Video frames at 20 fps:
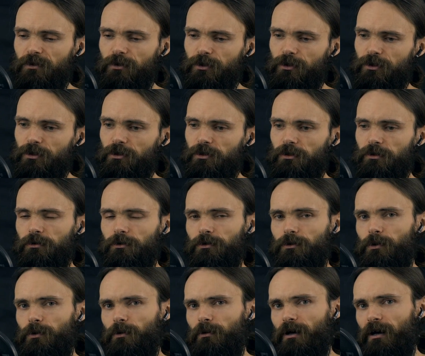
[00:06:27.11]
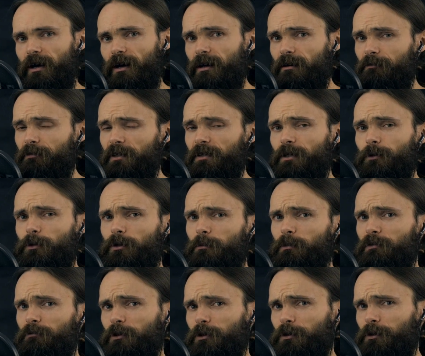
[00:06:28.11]
just, half an hour
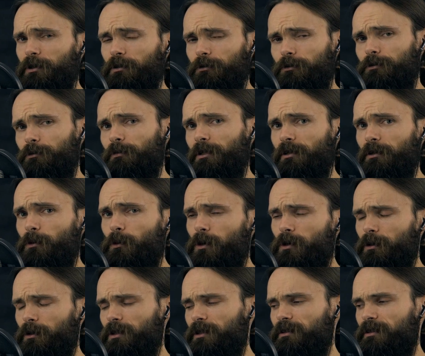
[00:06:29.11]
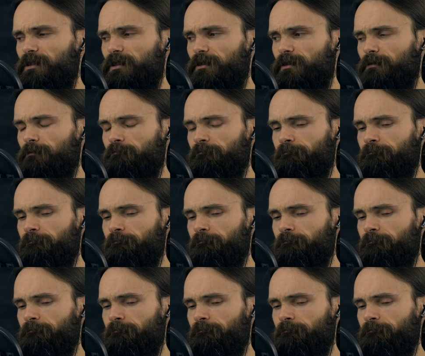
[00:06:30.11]
before going to my work. And then